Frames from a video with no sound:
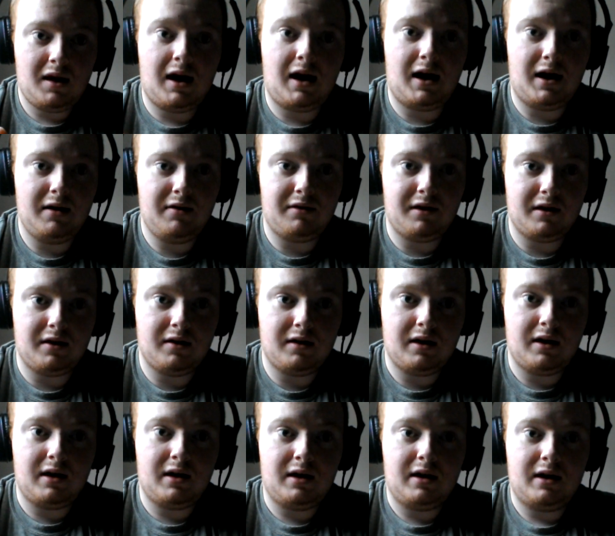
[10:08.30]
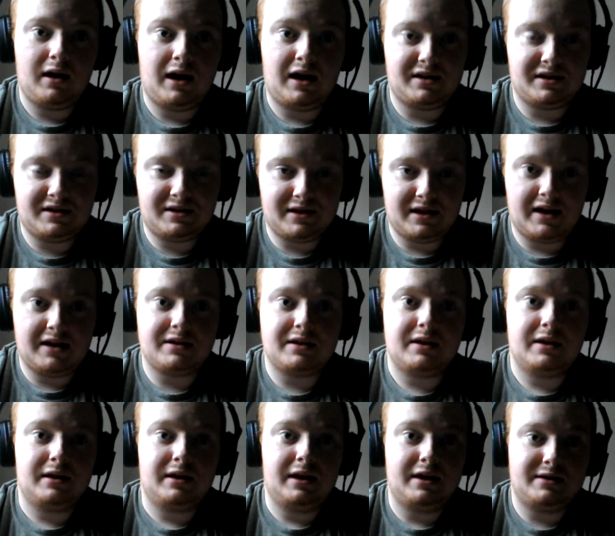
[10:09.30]
I think, as I said,
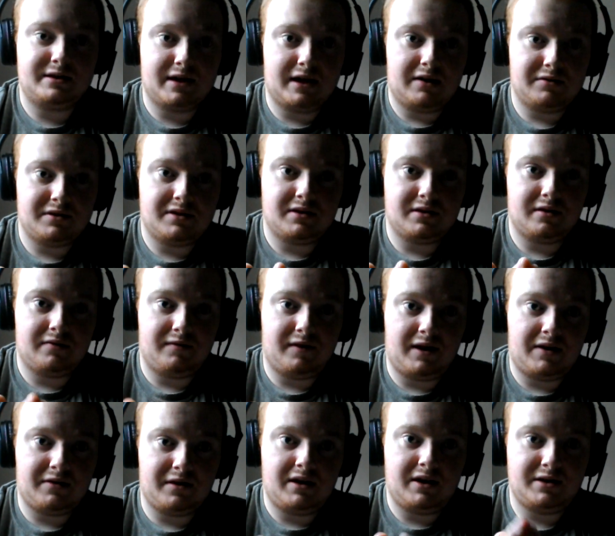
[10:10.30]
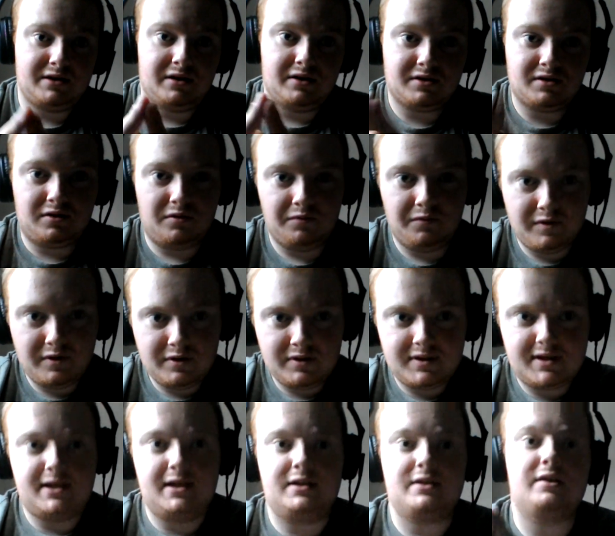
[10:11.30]
it's down to the fact that he's lost
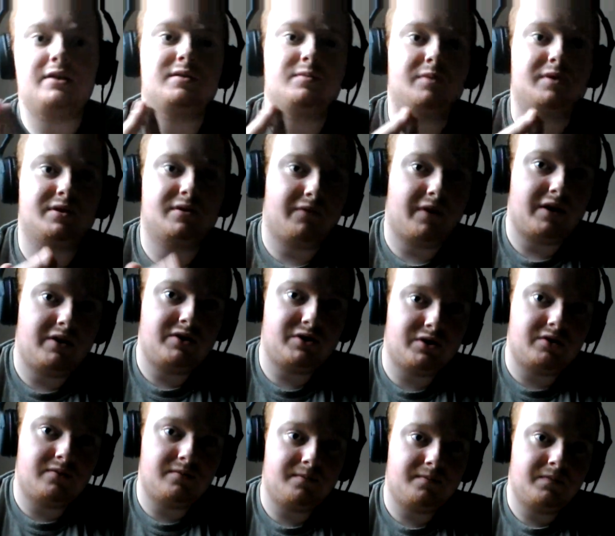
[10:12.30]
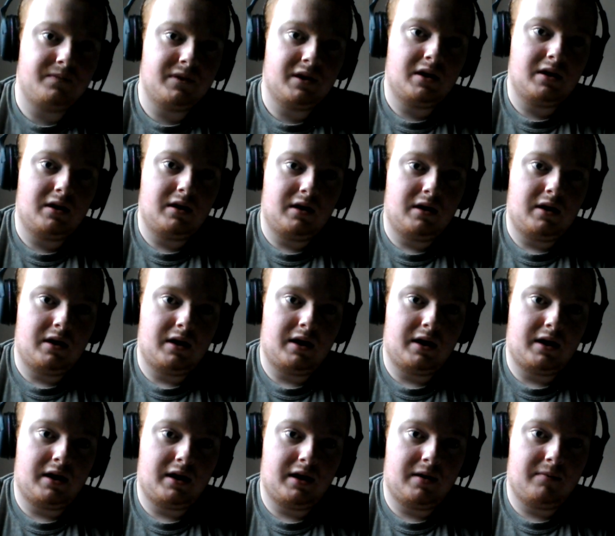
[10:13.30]
confidence, he's lost motivation.
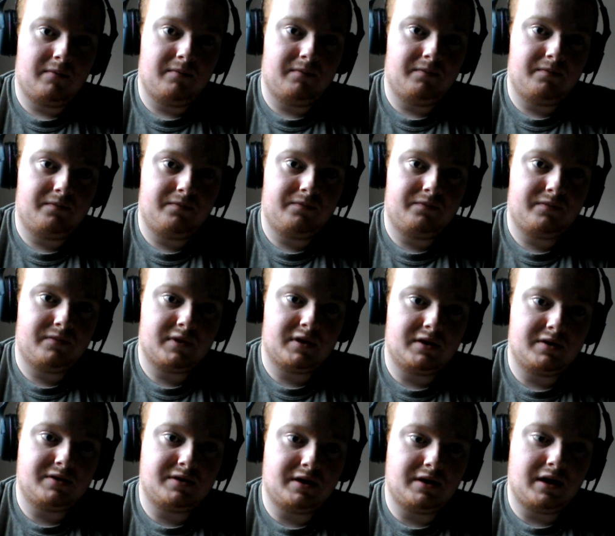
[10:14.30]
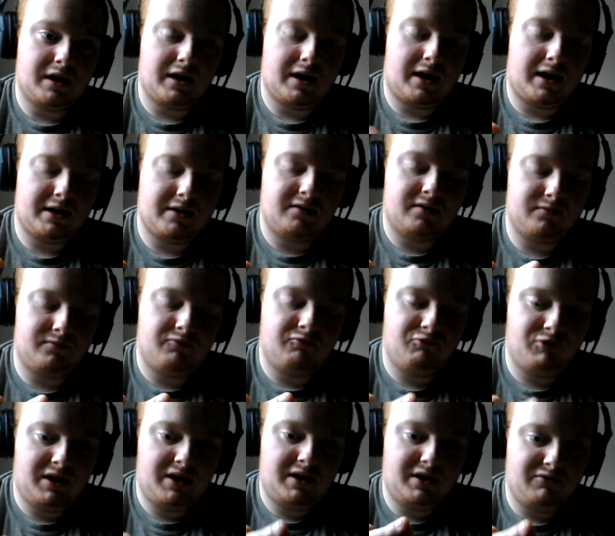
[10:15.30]
So yeah, I
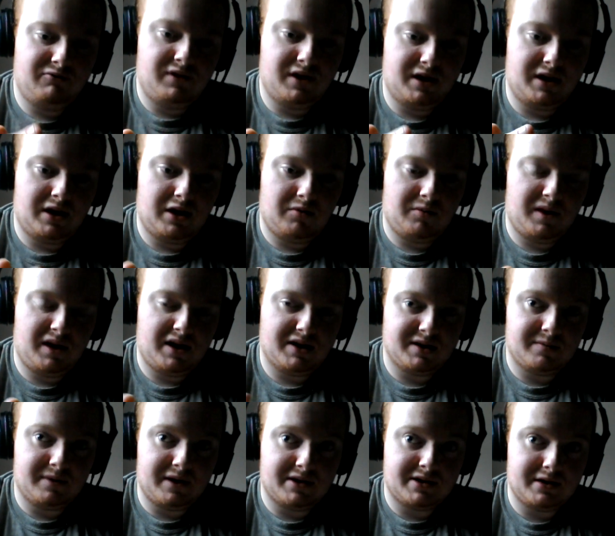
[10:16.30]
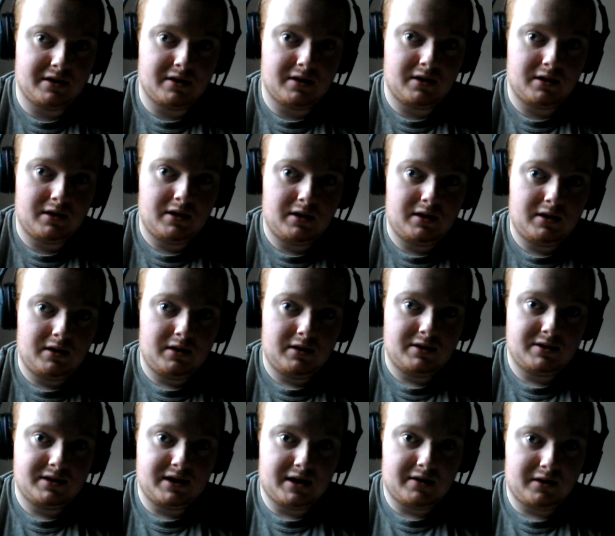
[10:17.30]
really, really hope he has a better
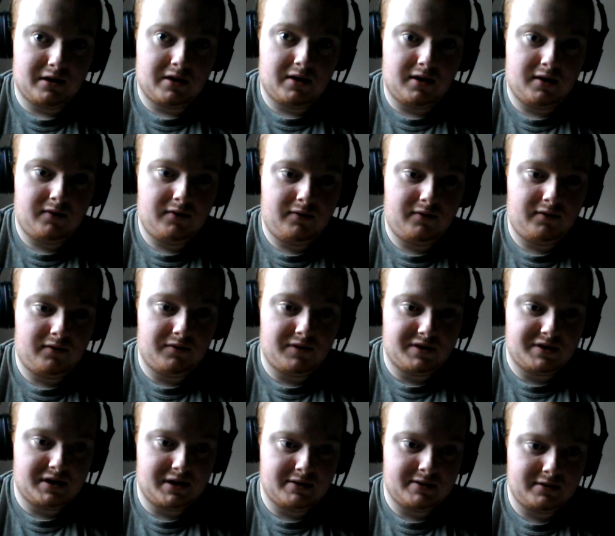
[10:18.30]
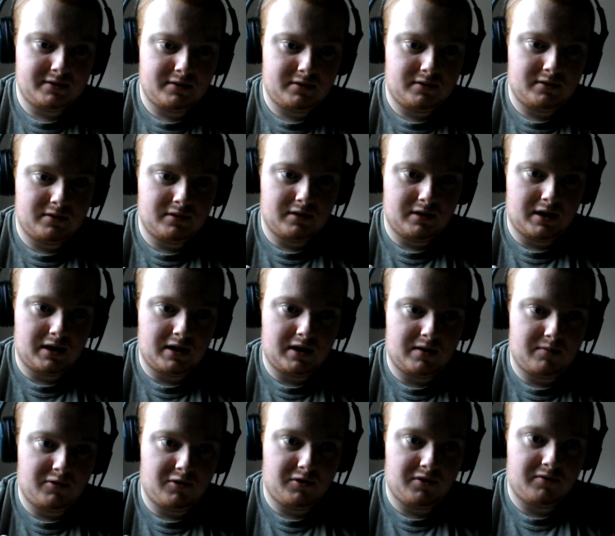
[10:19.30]
second half of the season.
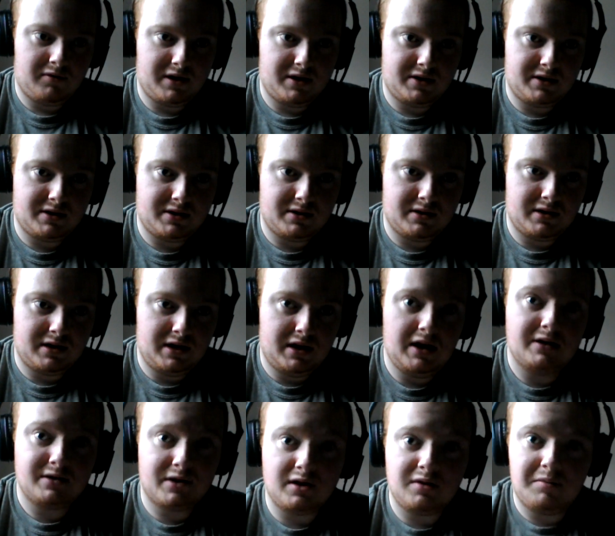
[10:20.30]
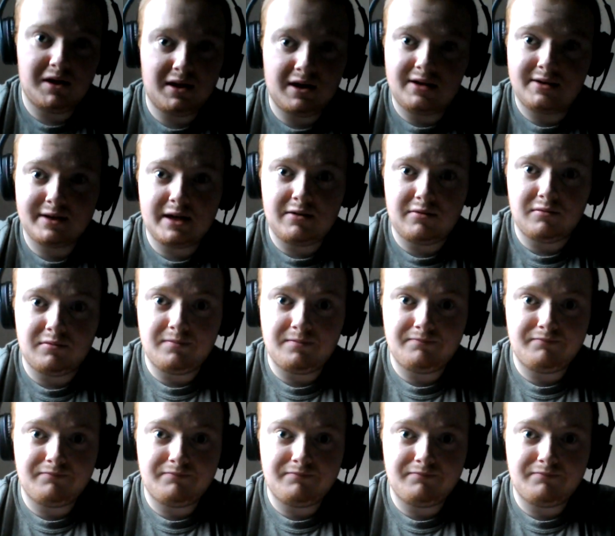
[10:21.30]
Otherwise, he is going to be kicked out.